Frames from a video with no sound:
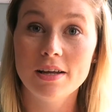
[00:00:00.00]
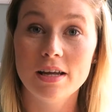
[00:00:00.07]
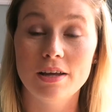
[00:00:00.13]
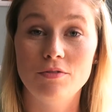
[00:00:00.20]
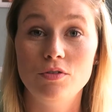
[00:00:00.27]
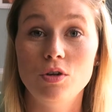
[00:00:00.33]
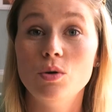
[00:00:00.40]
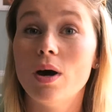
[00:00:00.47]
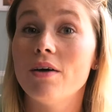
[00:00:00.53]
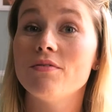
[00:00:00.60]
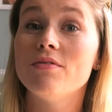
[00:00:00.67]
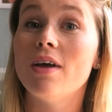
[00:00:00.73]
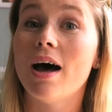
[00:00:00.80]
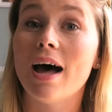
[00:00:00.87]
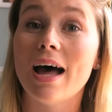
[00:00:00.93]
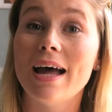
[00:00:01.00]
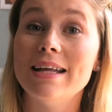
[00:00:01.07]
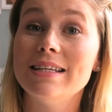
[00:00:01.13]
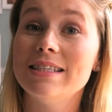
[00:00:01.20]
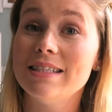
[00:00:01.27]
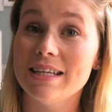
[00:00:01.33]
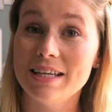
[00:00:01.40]
If you have
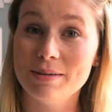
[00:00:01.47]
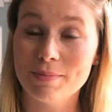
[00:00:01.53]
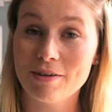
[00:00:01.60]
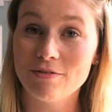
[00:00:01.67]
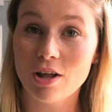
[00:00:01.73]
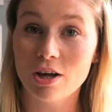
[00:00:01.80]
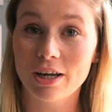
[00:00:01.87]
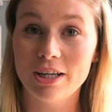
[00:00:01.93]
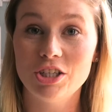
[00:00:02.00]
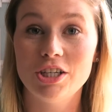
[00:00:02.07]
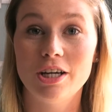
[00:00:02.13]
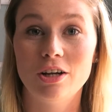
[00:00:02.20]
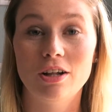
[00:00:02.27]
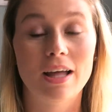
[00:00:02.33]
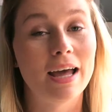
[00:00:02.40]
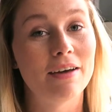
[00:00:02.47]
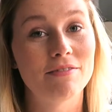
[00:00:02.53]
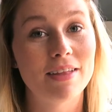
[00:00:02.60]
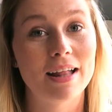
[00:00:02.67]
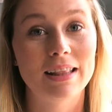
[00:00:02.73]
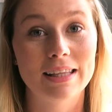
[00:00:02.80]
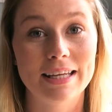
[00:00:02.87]
not seen my vlogging channel, I have
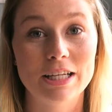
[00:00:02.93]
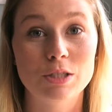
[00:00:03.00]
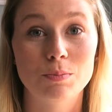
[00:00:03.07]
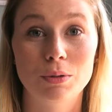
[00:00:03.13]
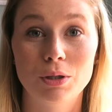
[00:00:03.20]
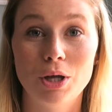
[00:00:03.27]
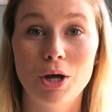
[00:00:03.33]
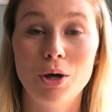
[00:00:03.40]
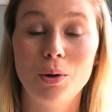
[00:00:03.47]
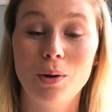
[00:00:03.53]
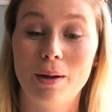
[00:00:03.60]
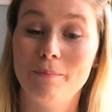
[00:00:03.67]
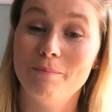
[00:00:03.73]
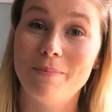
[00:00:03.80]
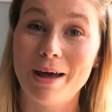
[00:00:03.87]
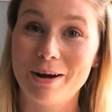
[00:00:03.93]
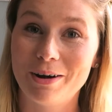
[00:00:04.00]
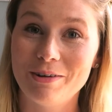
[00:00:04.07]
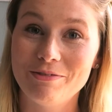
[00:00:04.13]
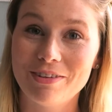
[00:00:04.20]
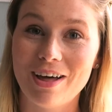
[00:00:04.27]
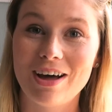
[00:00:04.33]
that linked below. I'm better
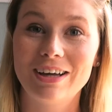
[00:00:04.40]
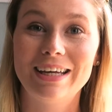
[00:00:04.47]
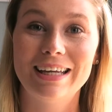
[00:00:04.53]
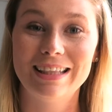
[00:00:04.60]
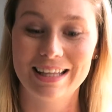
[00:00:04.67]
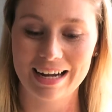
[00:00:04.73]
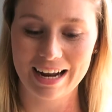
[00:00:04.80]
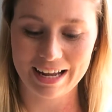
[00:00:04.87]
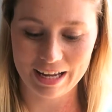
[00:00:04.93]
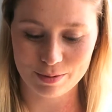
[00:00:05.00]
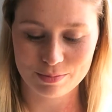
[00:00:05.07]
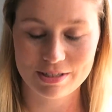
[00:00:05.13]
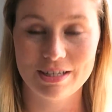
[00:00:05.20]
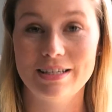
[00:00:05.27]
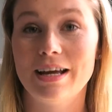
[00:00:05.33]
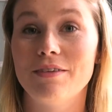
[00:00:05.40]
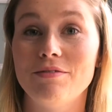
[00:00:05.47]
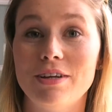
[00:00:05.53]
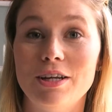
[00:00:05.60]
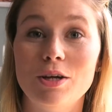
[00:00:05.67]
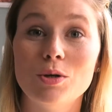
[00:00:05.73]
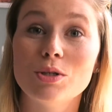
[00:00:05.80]
at vlogging than I am sit-down
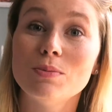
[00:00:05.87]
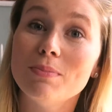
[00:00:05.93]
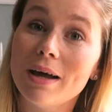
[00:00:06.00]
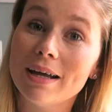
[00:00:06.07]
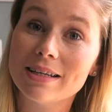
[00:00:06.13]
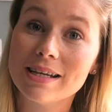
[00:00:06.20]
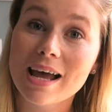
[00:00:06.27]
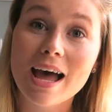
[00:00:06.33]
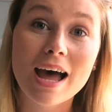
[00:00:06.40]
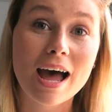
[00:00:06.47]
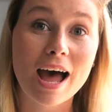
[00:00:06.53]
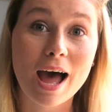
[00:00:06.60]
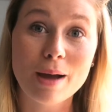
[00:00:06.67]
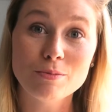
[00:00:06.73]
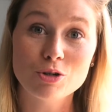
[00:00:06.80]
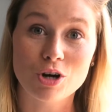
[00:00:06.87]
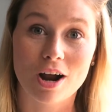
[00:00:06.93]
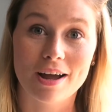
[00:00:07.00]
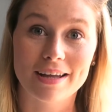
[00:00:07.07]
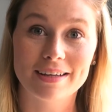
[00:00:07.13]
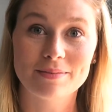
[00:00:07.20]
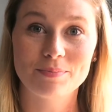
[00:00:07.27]
videos, but I'm
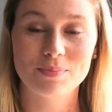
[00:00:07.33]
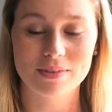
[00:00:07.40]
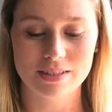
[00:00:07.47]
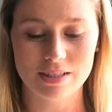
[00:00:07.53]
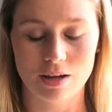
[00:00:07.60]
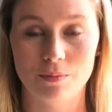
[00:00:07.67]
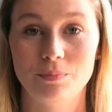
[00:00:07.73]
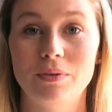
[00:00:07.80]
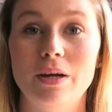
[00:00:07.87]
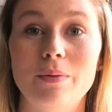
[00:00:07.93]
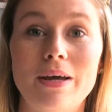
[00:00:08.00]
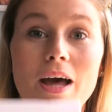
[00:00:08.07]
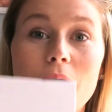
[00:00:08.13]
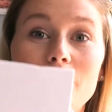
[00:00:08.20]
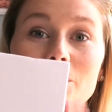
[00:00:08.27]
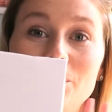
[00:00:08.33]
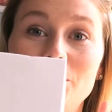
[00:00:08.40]
trying. So, here we go.